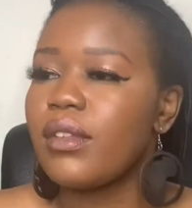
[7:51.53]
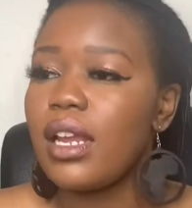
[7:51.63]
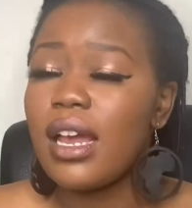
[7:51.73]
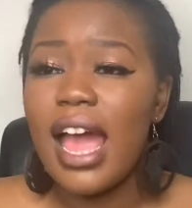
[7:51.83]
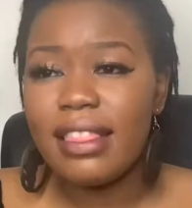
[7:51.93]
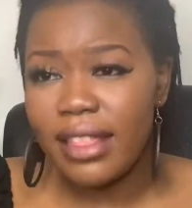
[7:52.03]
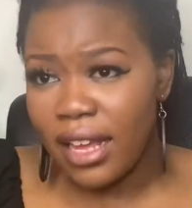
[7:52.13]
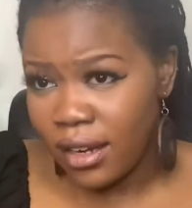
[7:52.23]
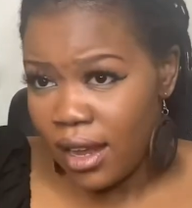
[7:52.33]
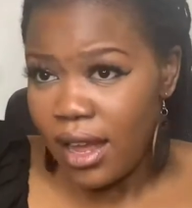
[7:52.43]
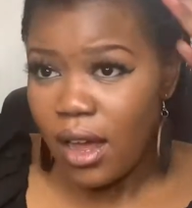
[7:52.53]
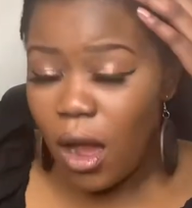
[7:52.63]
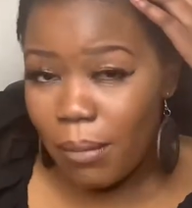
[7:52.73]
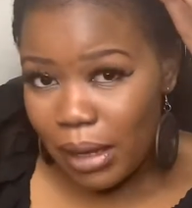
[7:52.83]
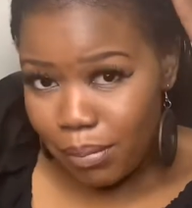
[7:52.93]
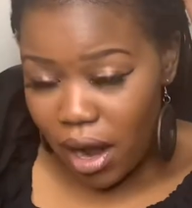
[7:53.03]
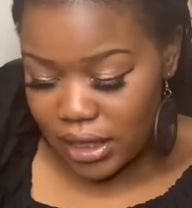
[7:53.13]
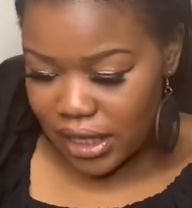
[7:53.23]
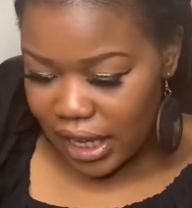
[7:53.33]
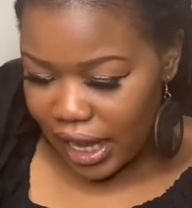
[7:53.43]
And then on my
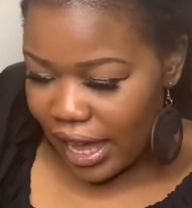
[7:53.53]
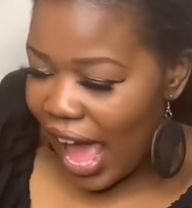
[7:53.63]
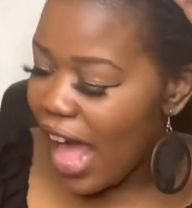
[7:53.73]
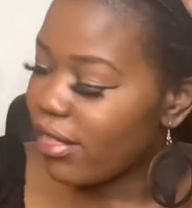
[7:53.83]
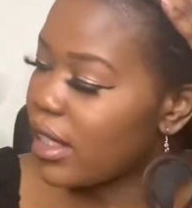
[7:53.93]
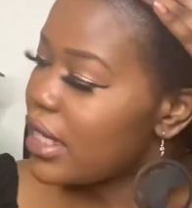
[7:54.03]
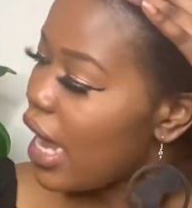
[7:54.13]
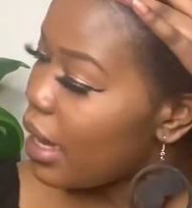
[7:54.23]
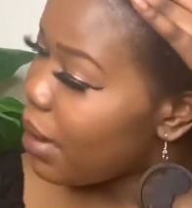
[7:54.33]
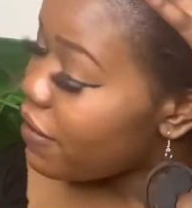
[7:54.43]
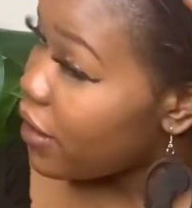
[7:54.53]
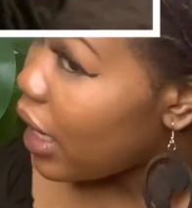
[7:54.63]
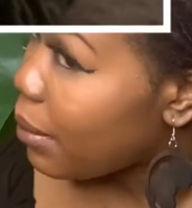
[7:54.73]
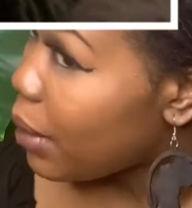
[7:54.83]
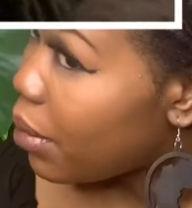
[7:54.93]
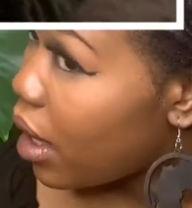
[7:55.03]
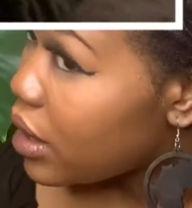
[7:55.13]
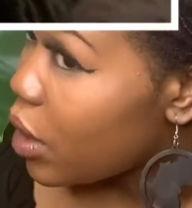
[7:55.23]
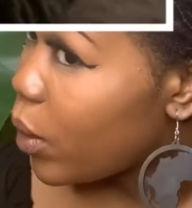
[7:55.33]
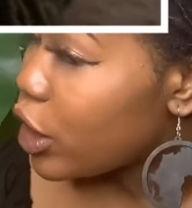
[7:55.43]
parting here, at the time, I felt like my
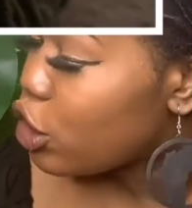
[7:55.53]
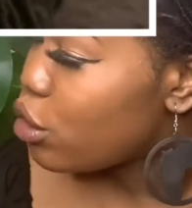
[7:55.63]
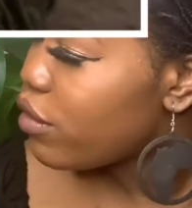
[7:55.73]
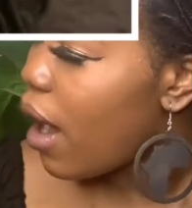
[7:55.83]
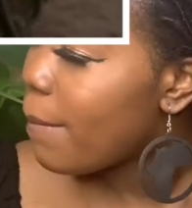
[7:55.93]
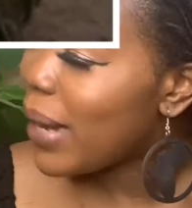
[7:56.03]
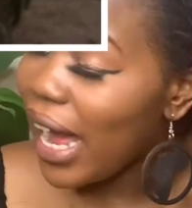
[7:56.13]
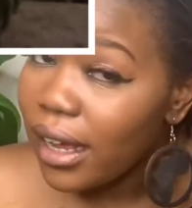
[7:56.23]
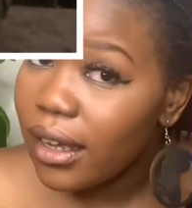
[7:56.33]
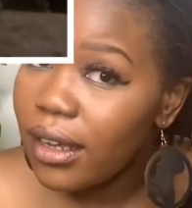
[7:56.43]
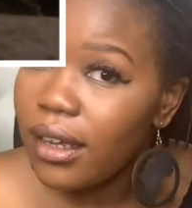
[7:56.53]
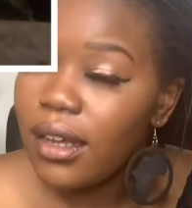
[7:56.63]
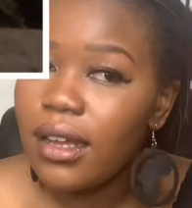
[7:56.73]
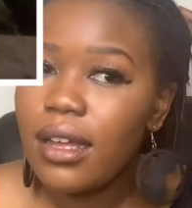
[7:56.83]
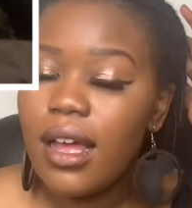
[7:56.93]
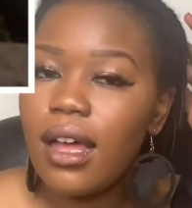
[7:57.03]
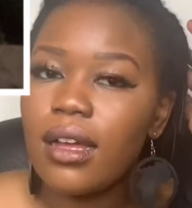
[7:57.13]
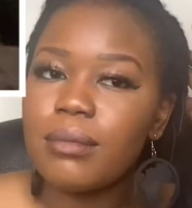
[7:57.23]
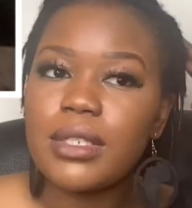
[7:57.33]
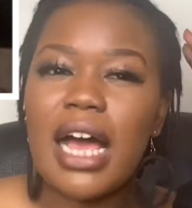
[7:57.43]
parting went too far back.
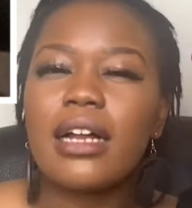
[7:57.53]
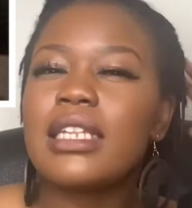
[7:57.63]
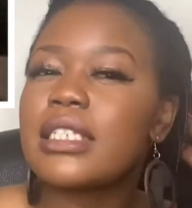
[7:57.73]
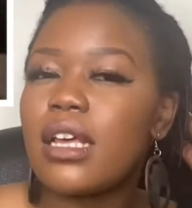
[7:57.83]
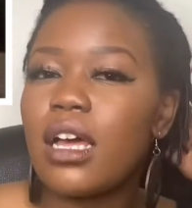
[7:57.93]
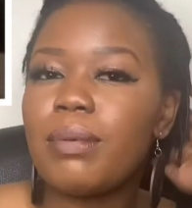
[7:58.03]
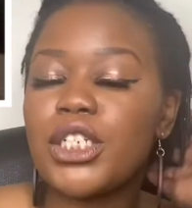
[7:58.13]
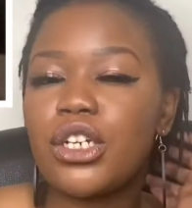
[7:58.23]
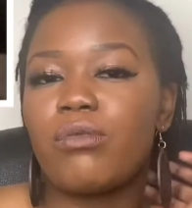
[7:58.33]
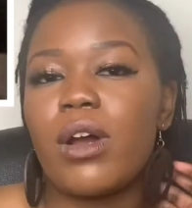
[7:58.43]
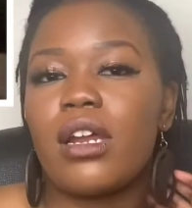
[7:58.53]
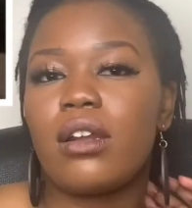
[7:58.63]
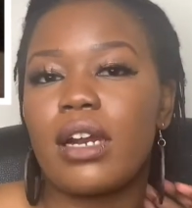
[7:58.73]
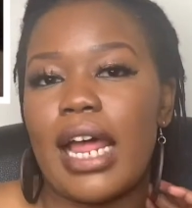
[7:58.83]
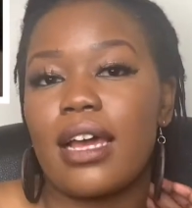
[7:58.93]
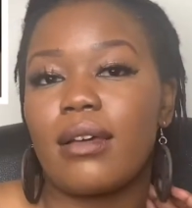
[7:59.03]
So I'll insert a picture of what it looked like